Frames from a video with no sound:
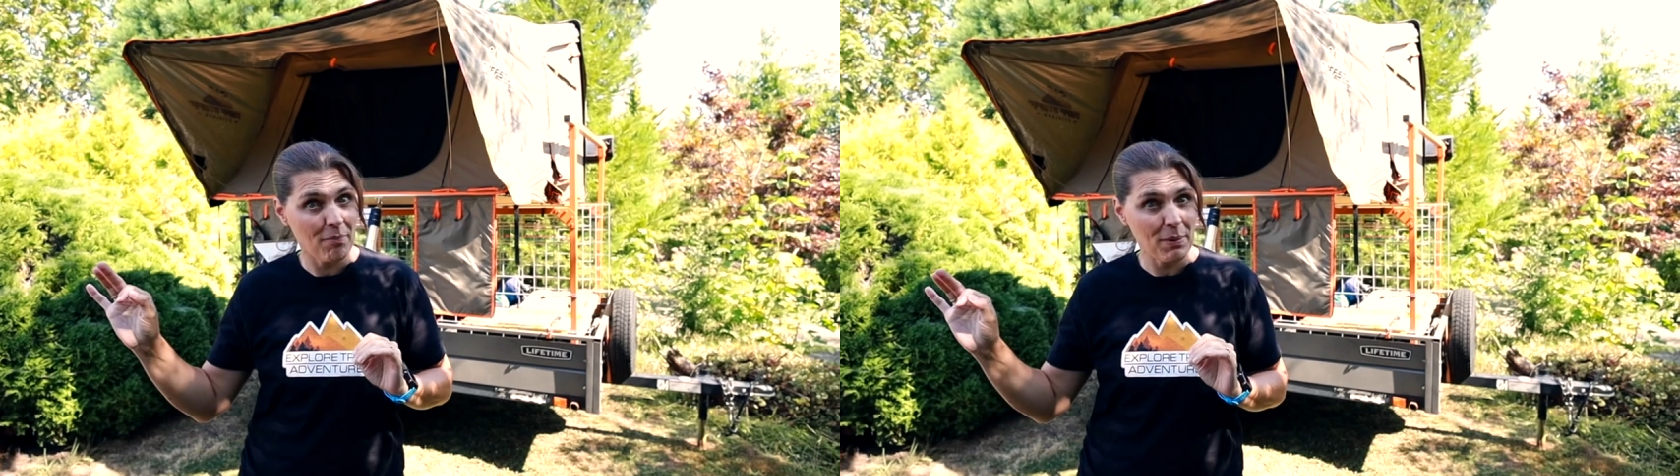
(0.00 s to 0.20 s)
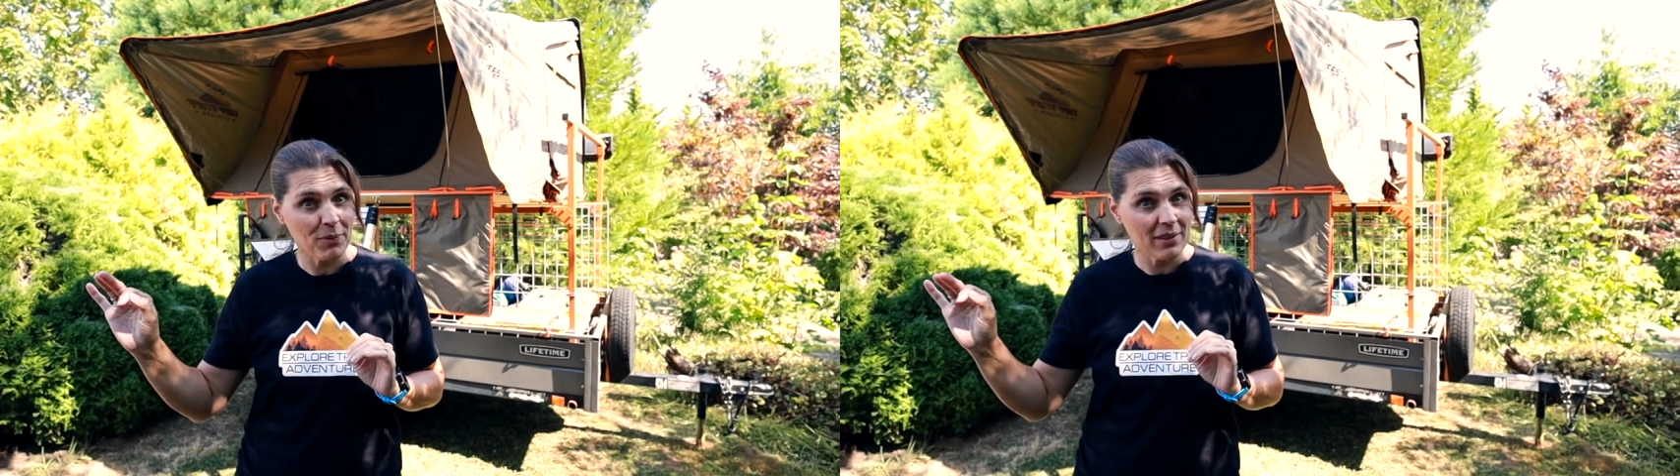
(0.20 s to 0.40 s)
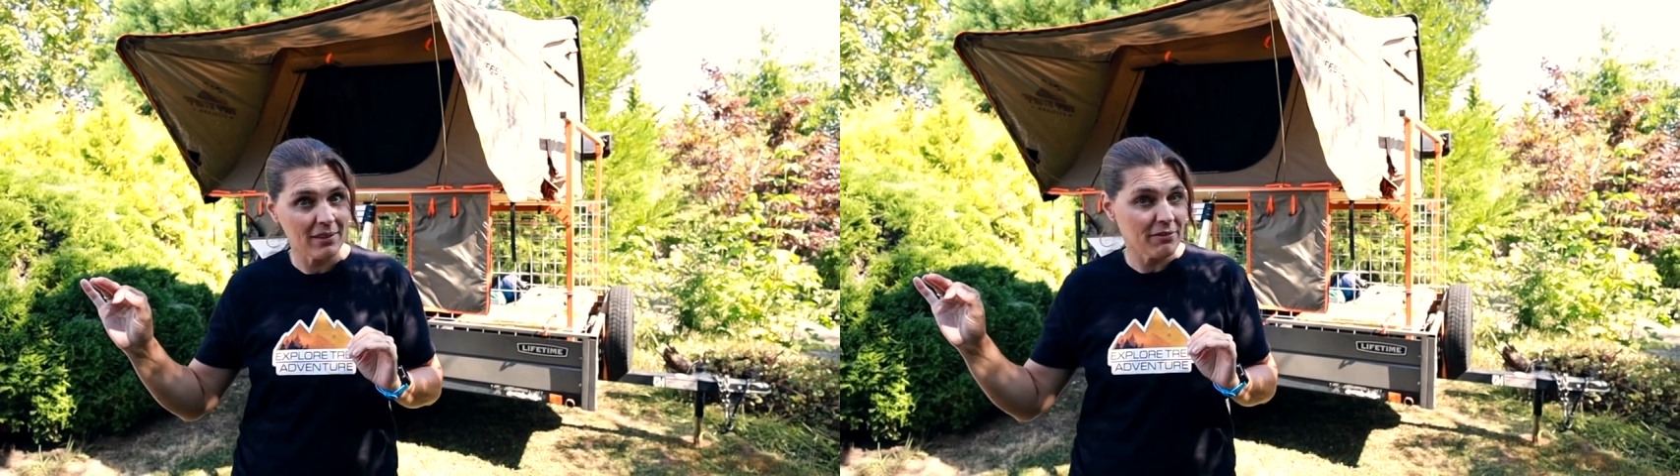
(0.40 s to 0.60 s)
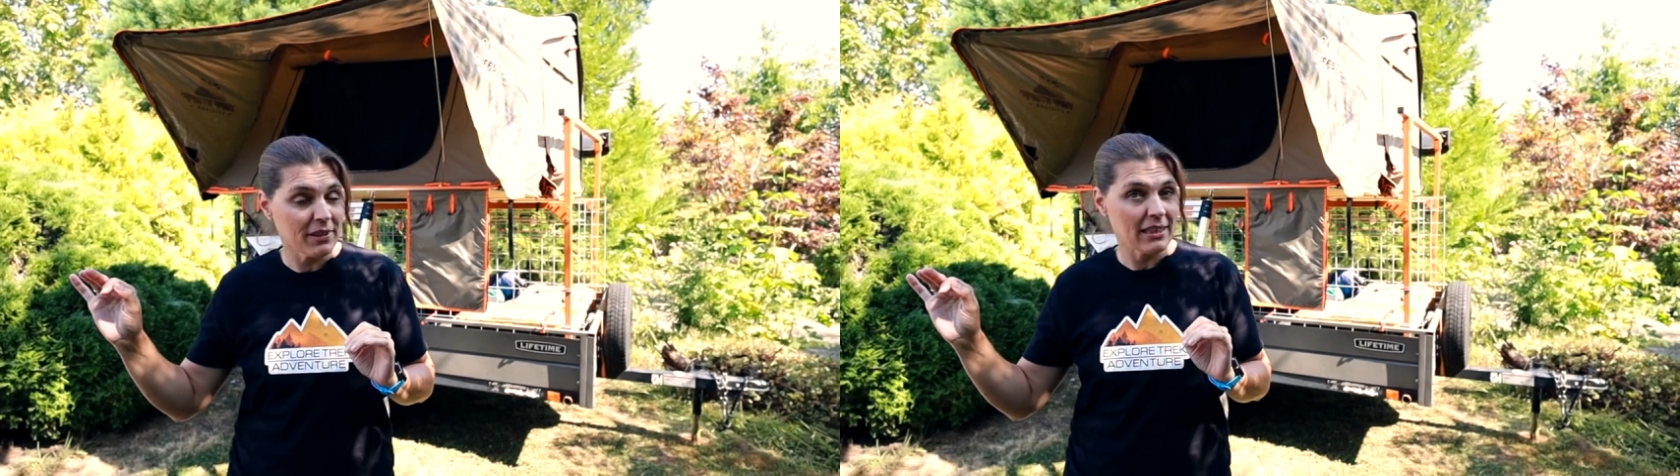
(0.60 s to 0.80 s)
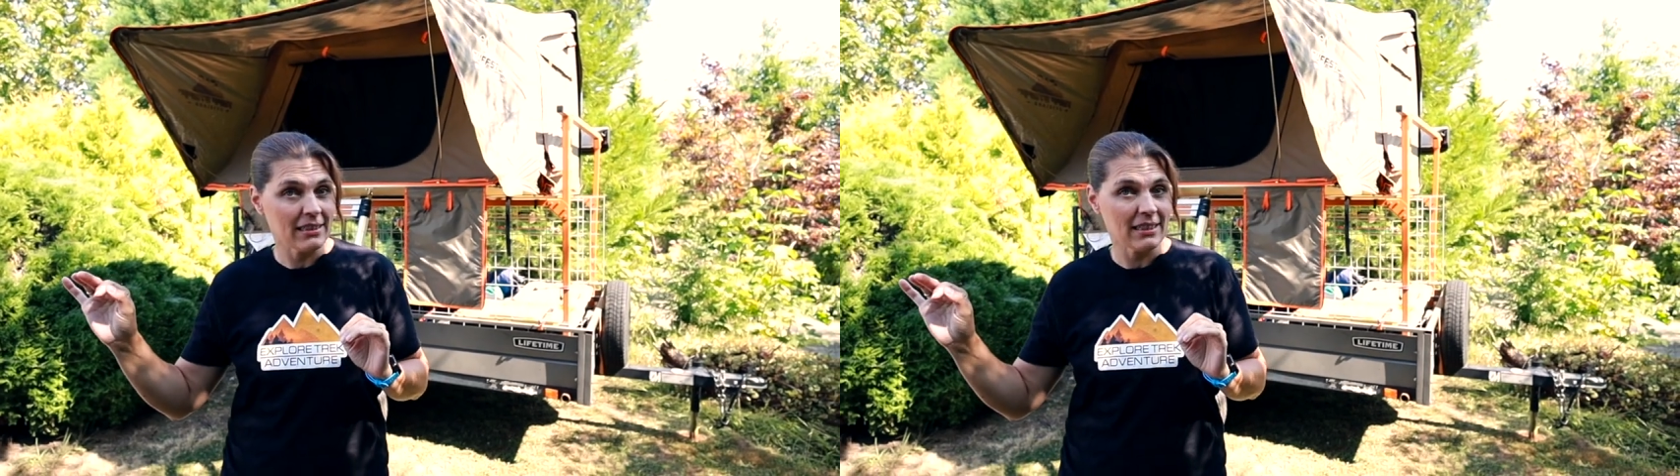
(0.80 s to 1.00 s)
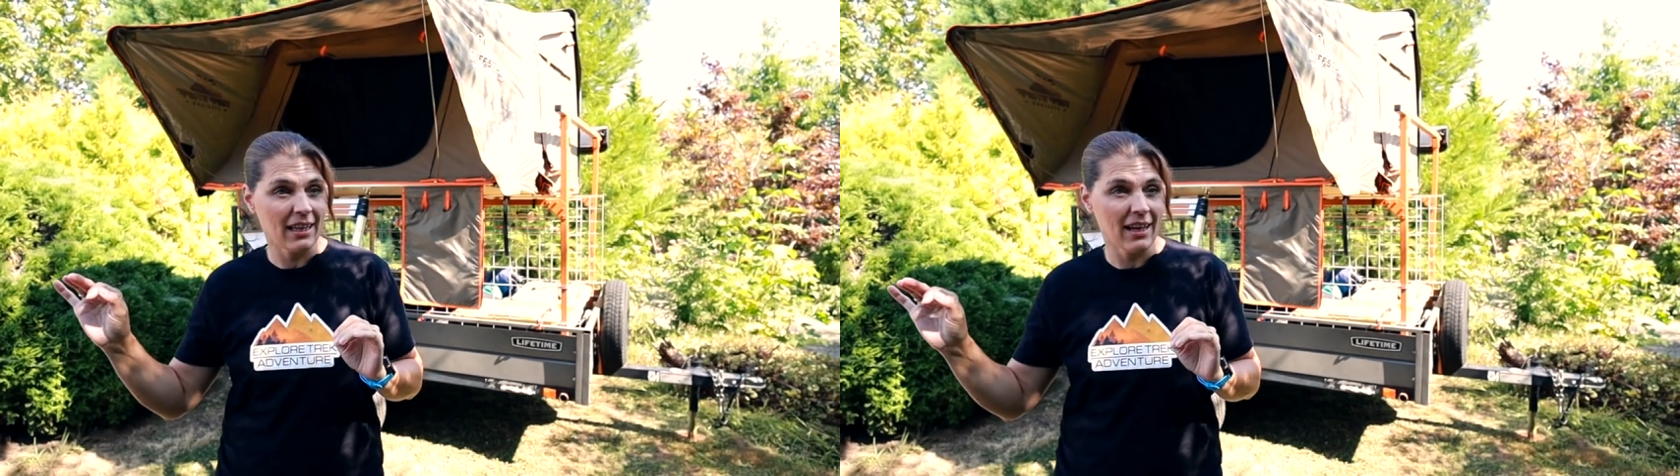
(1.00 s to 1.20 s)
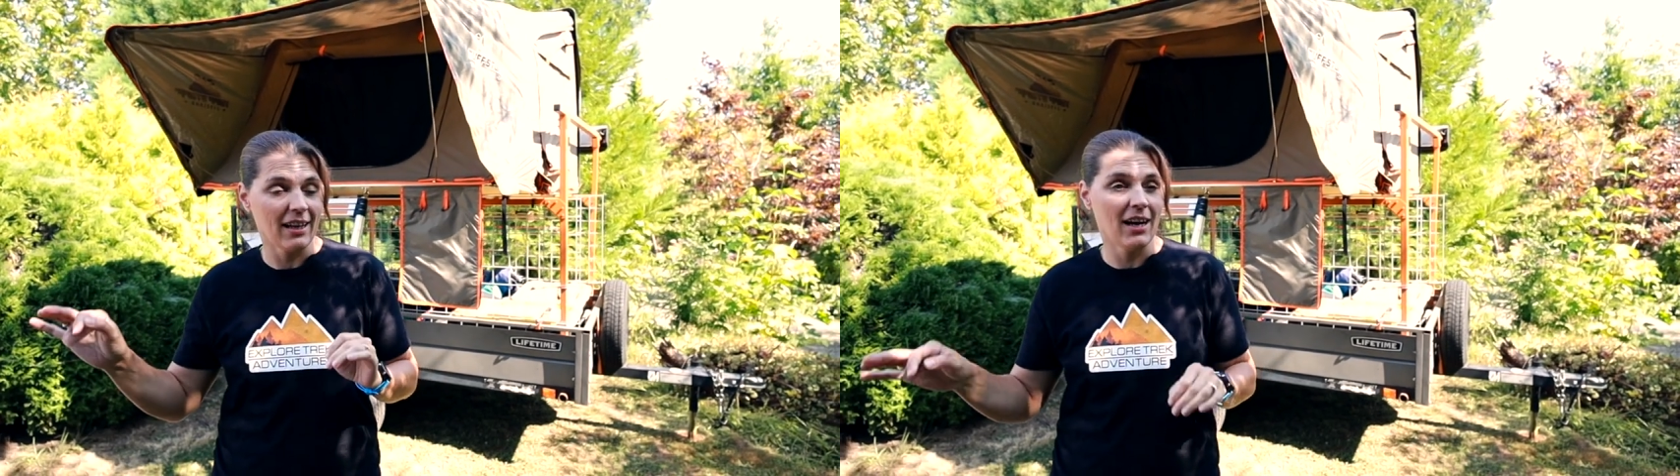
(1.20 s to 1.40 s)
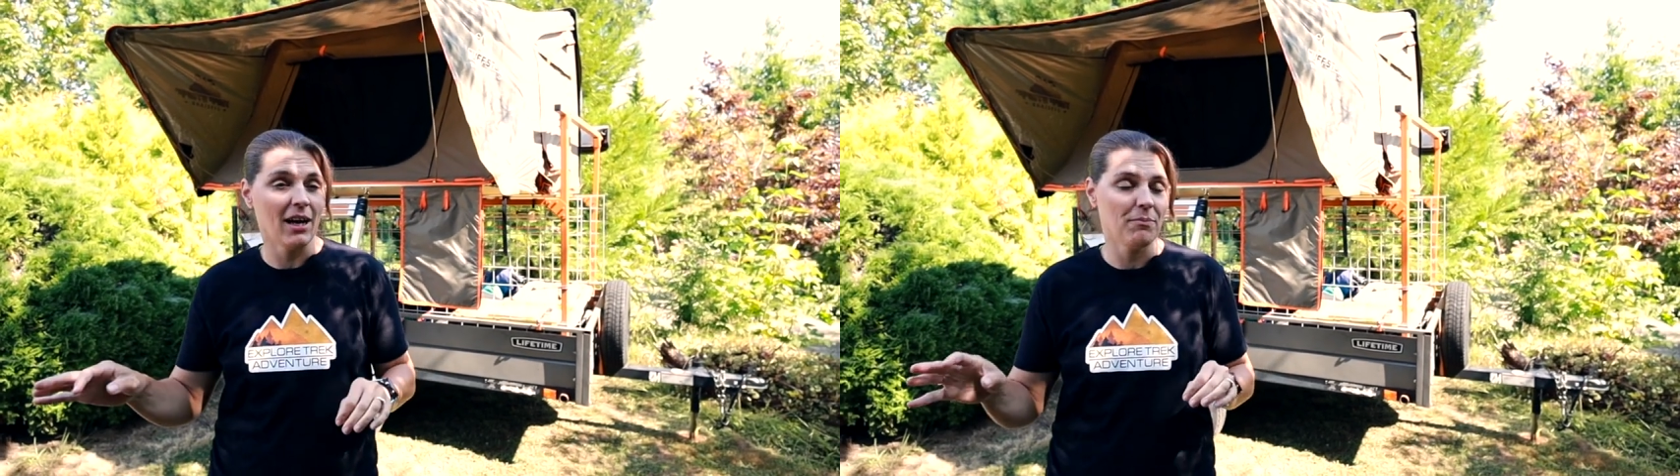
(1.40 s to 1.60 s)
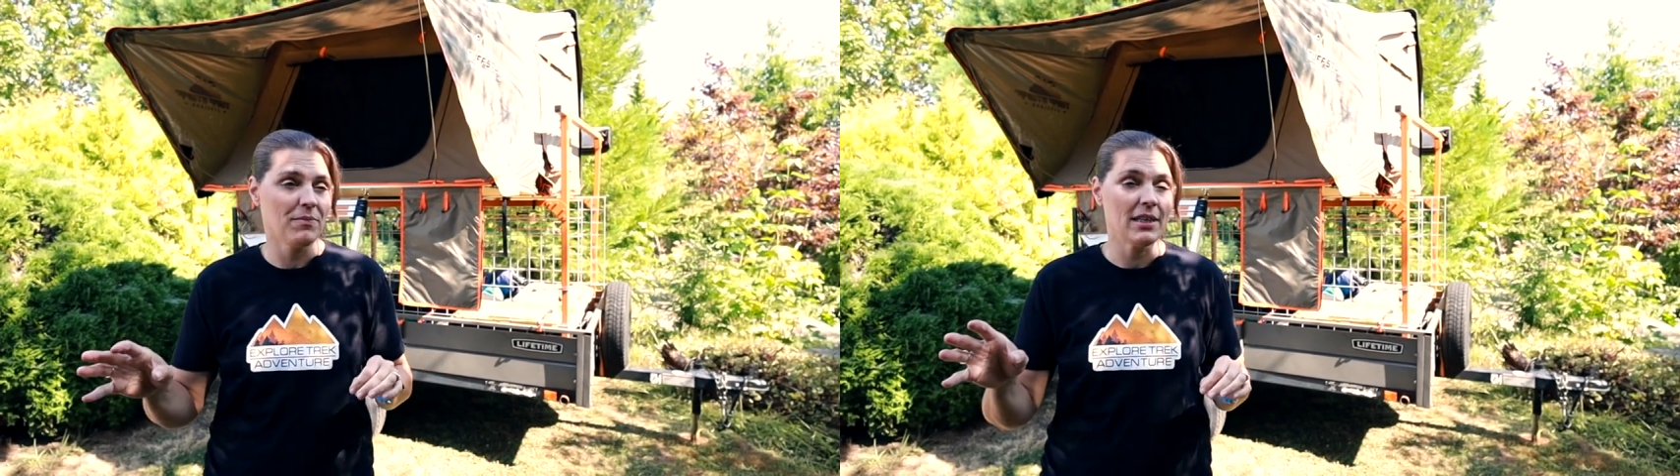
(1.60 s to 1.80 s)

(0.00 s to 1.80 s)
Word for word: people gonna fit. Um,